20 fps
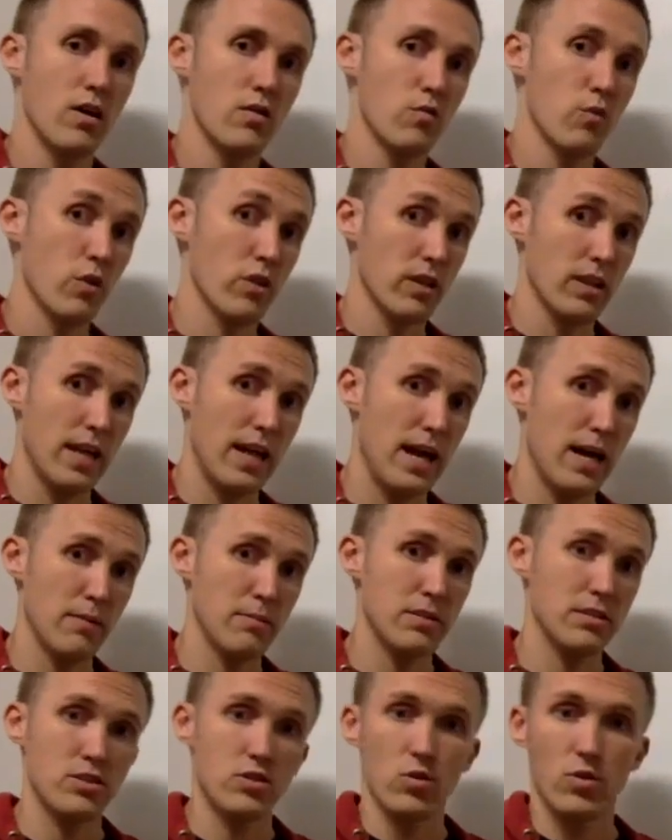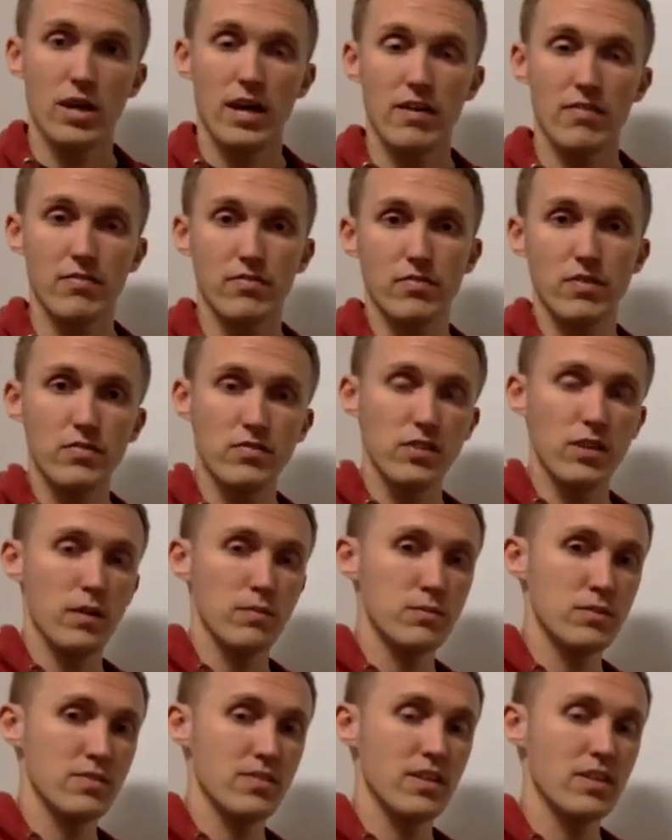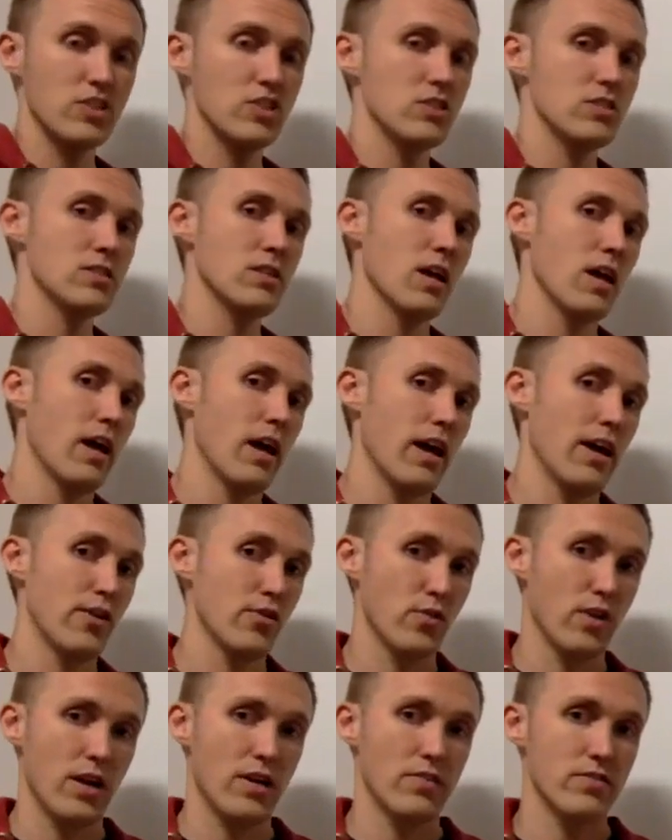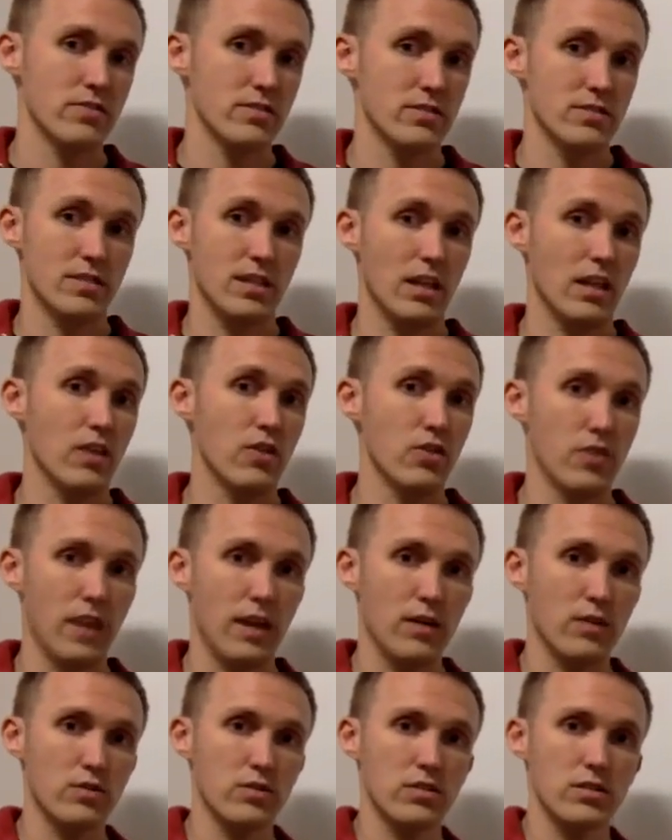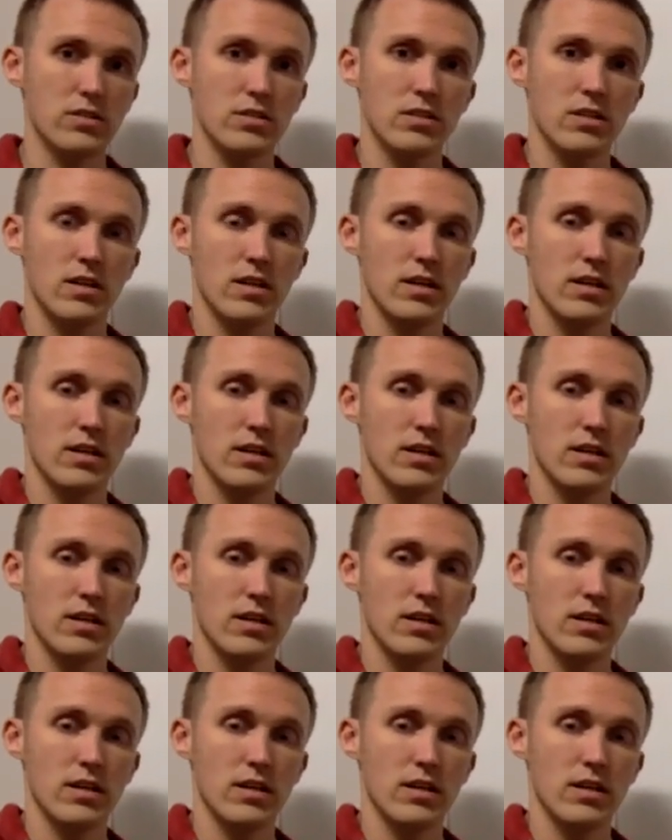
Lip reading: for the lab, is you'll have 50 observations and you'll have 10,000